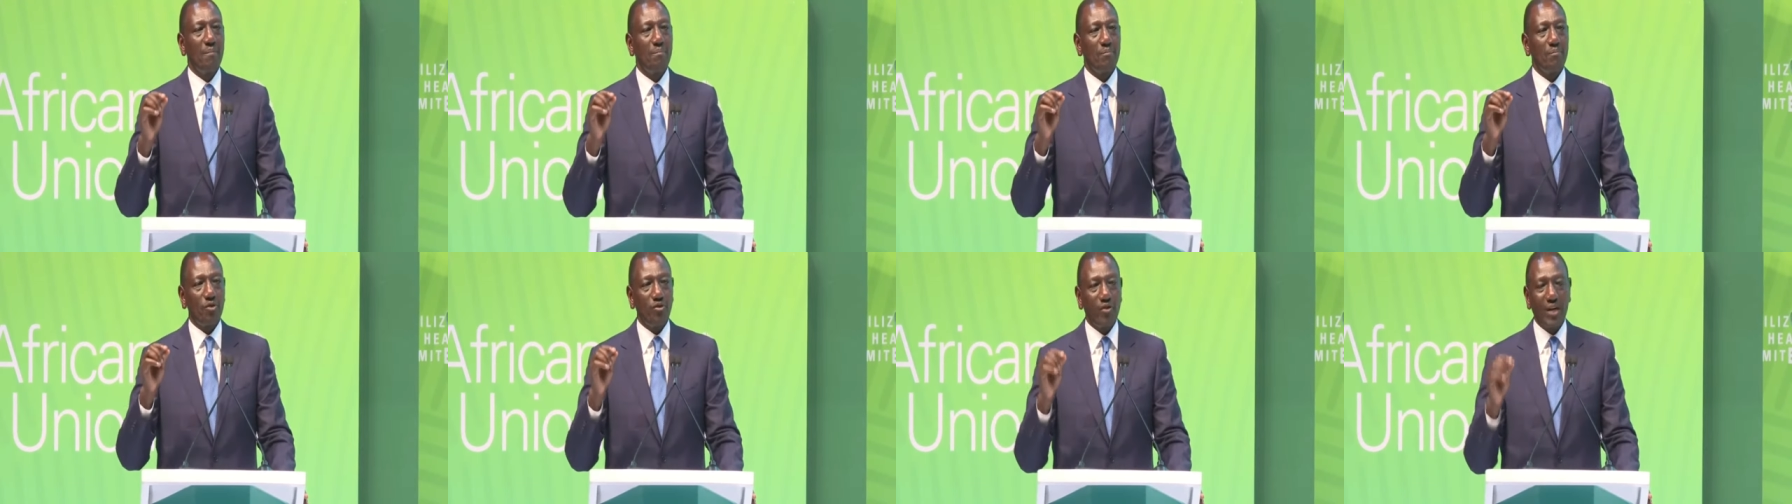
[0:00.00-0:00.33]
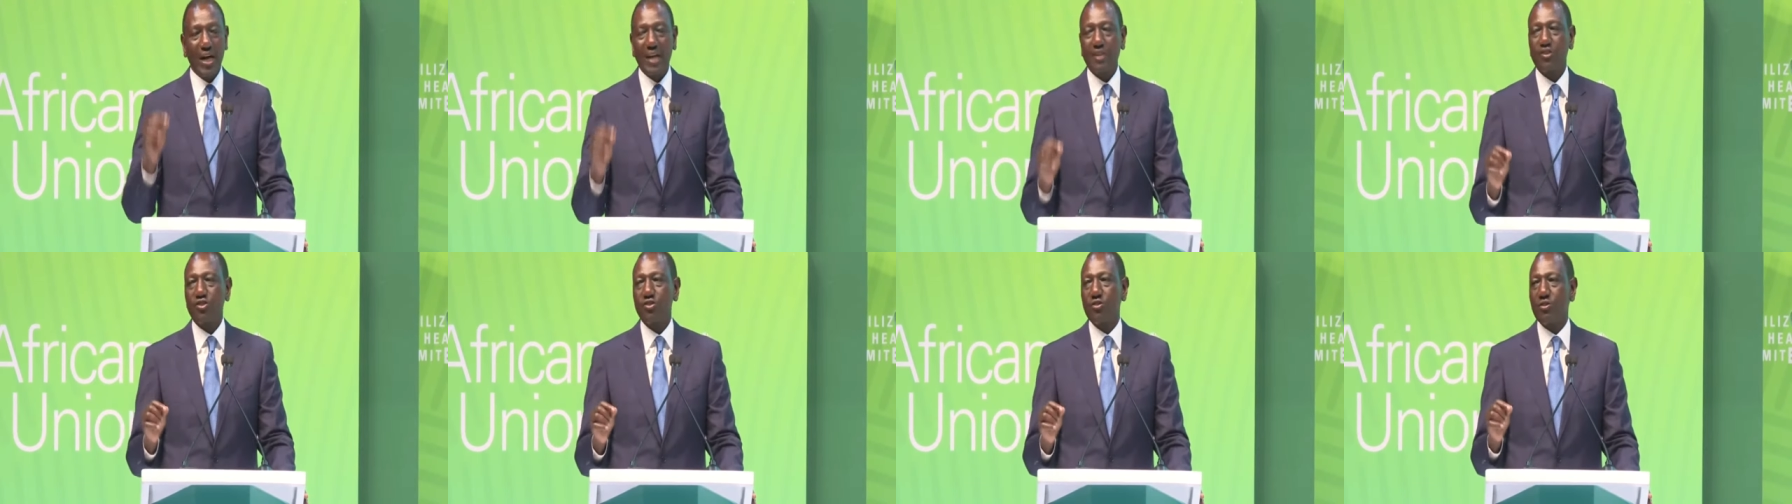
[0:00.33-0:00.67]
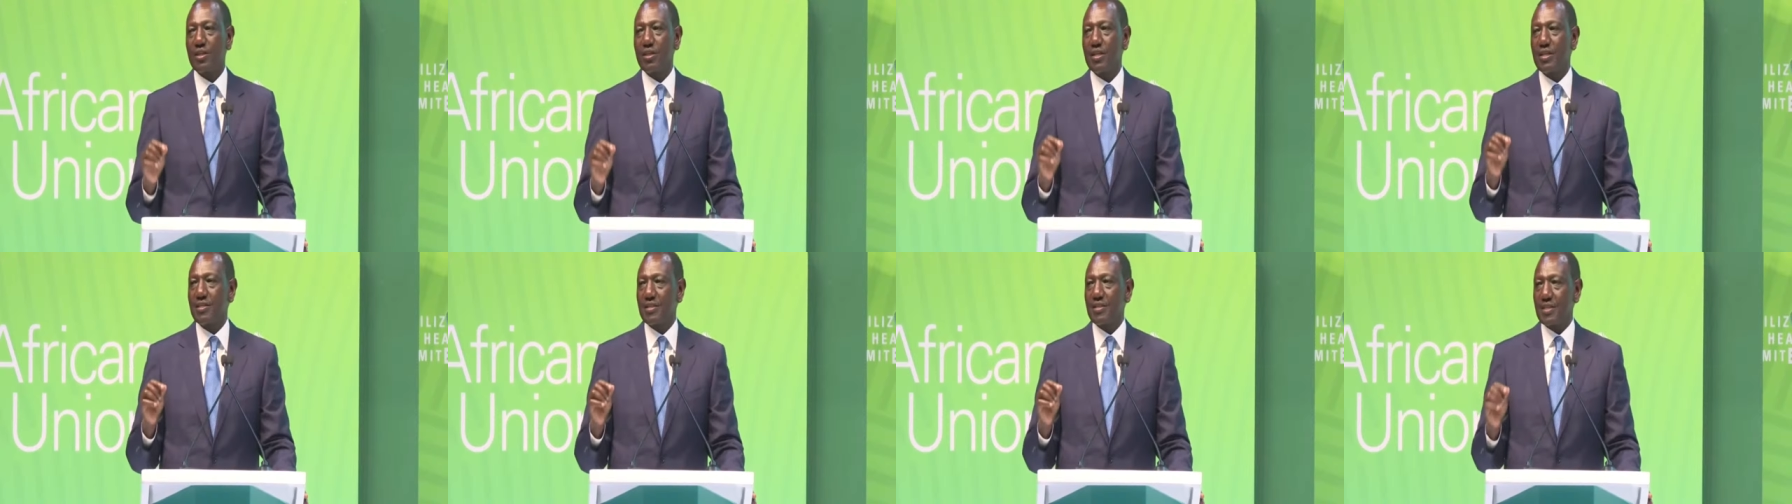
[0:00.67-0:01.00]

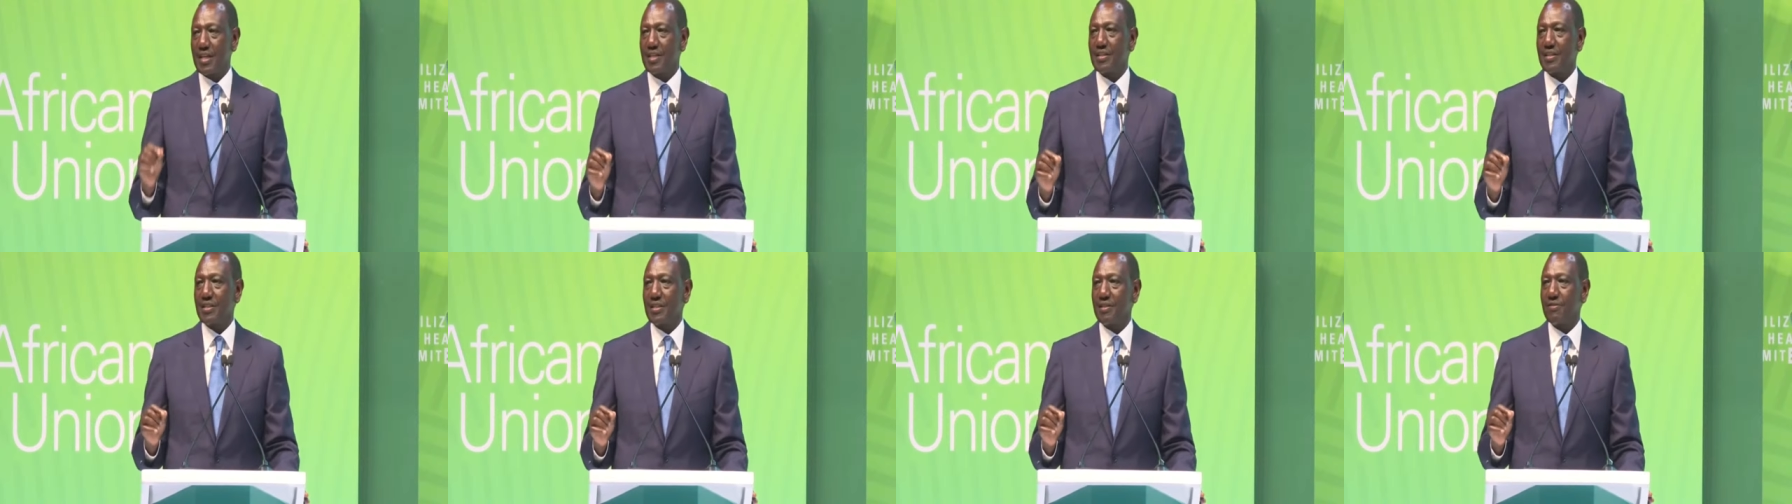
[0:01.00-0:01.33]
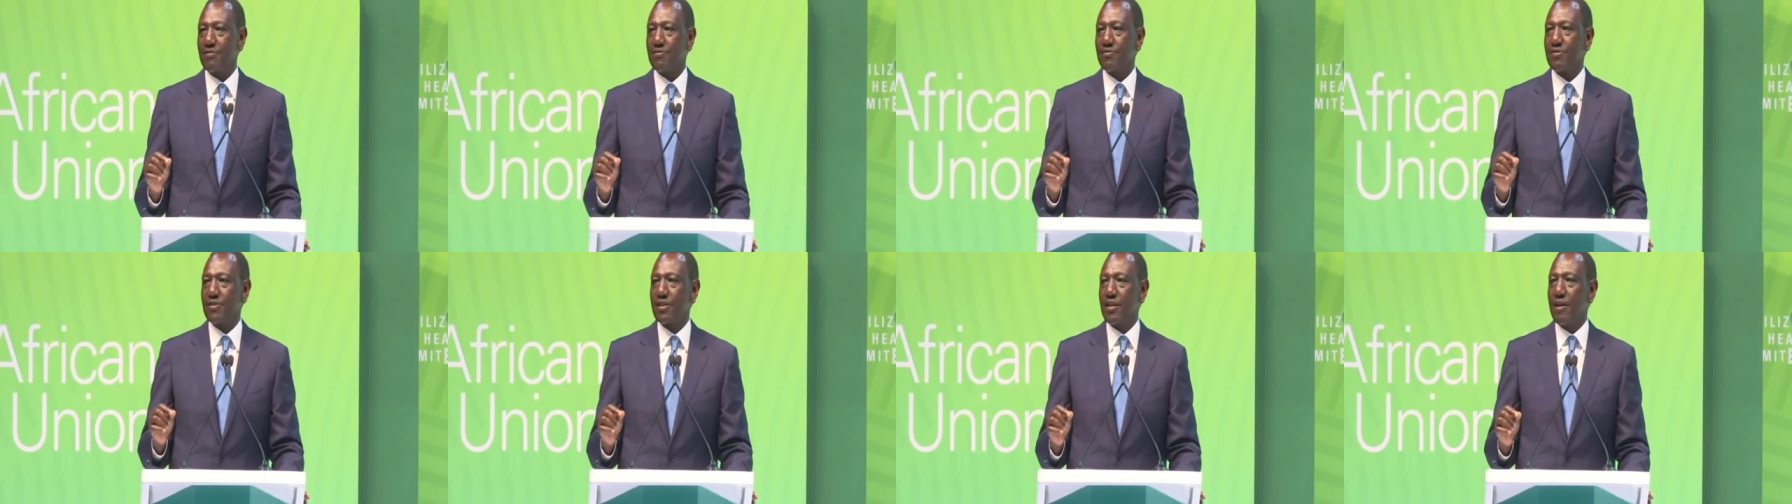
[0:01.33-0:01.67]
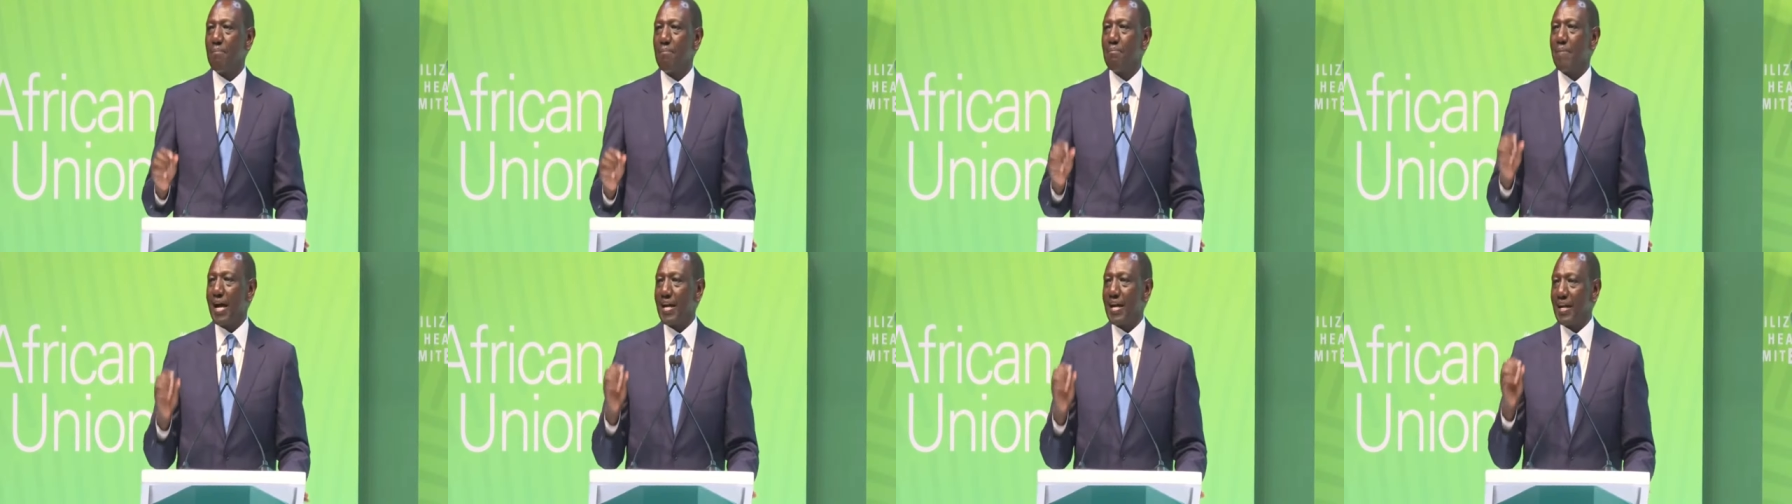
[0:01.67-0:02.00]
production incentives
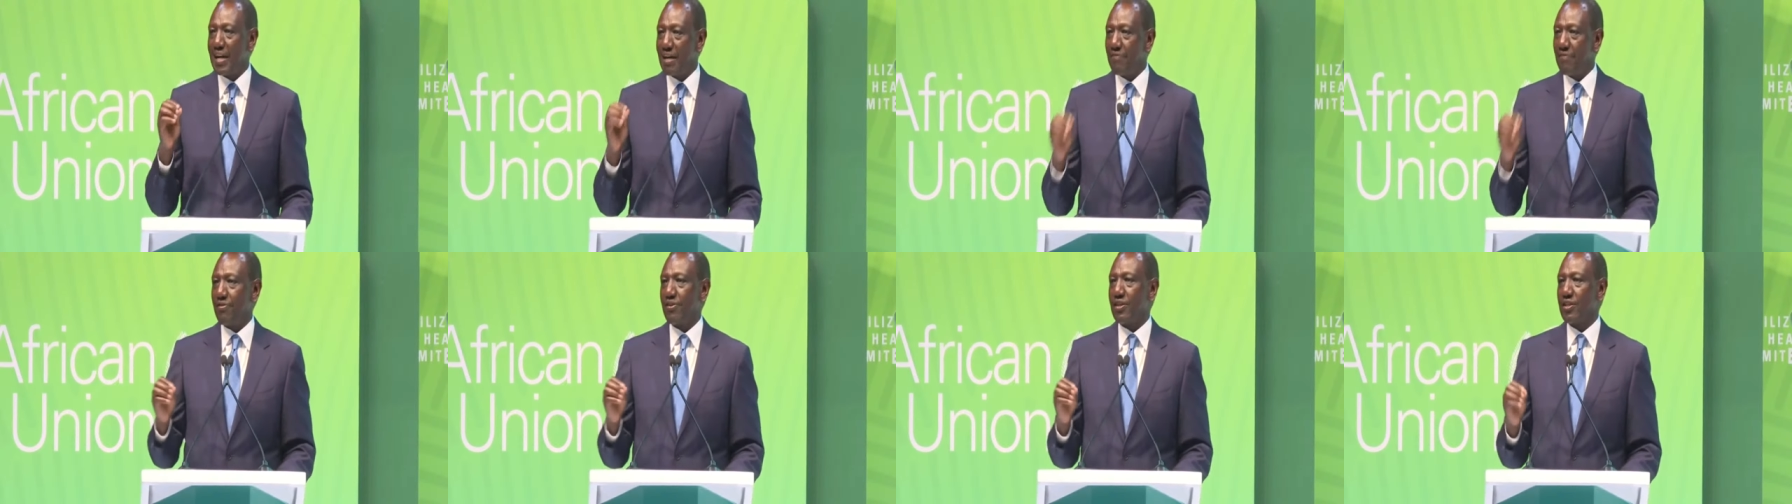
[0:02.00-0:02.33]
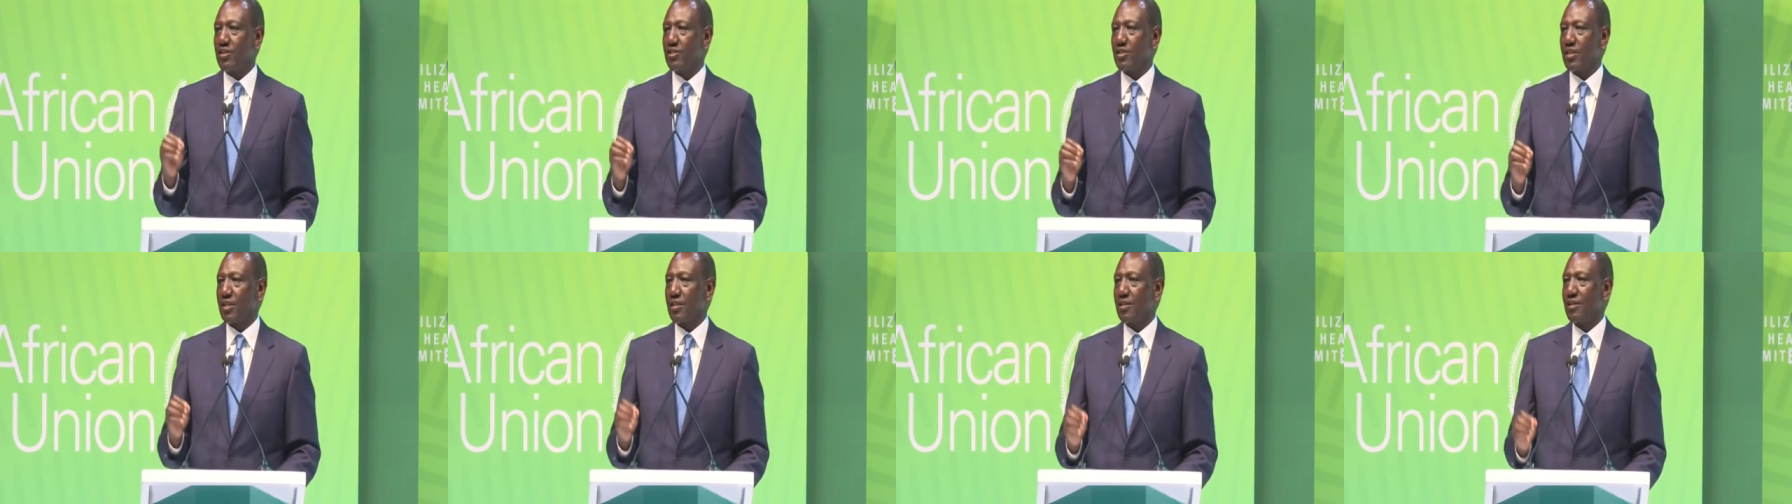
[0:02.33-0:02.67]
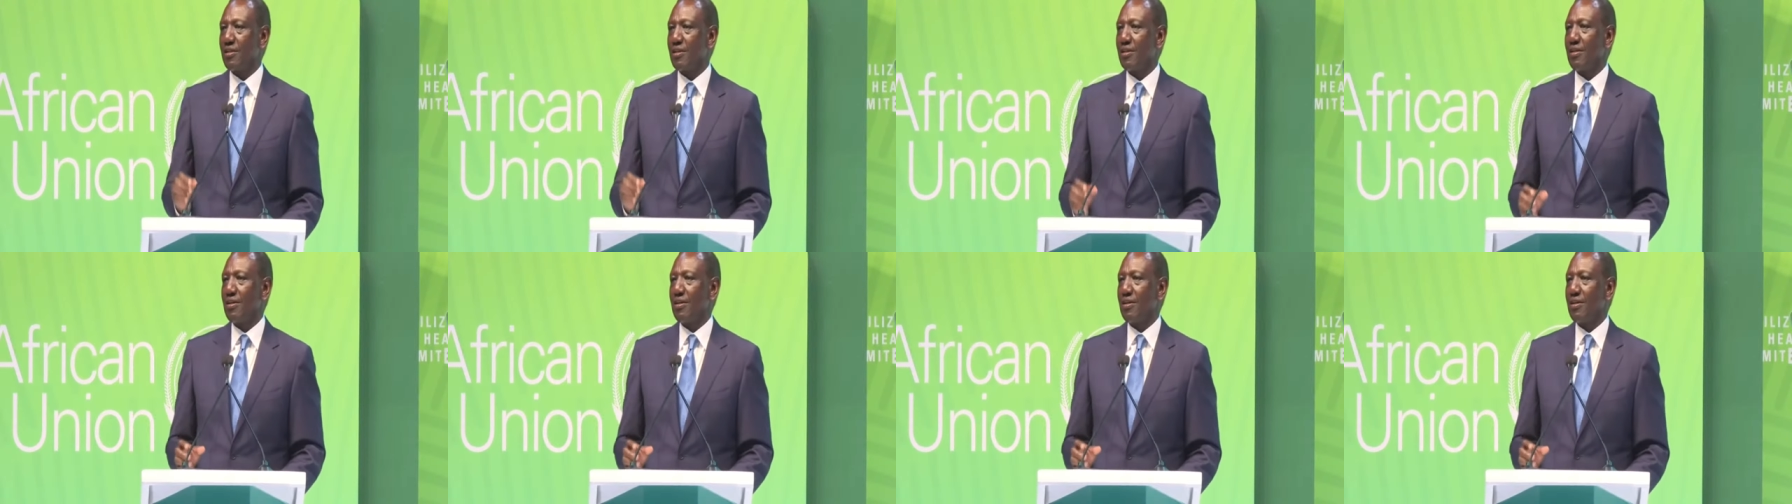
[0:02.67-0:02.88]
by leveraging